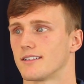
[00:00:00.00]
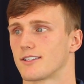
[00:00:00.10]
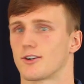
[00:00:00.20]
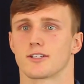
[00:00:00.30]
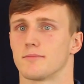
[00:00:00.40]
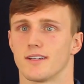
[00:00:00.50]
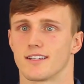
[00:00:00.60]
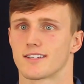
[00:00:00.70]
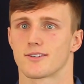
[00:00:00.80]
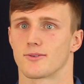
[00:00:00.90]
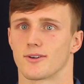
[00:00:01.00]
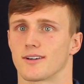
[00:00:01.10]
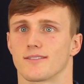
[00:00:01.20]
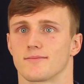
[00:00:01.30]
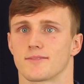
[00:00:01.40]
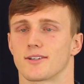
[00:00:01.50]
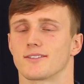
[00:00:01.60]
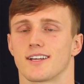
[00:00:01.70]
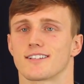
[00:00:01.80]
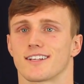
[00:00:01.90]
Christmas or
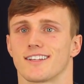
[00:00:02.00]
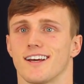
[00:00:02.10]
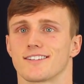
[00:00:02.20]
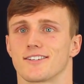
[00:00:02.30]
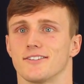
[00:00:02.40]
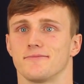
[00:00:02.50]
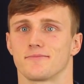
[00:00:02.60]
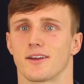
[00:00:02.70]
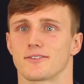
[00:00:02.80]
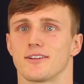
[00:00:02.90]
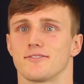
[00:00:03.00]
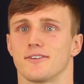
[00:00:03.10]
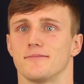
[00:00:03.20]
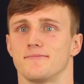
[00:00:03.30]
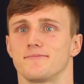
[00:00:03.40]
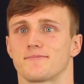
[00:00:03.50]
certain days like that. So that was a lot of fun.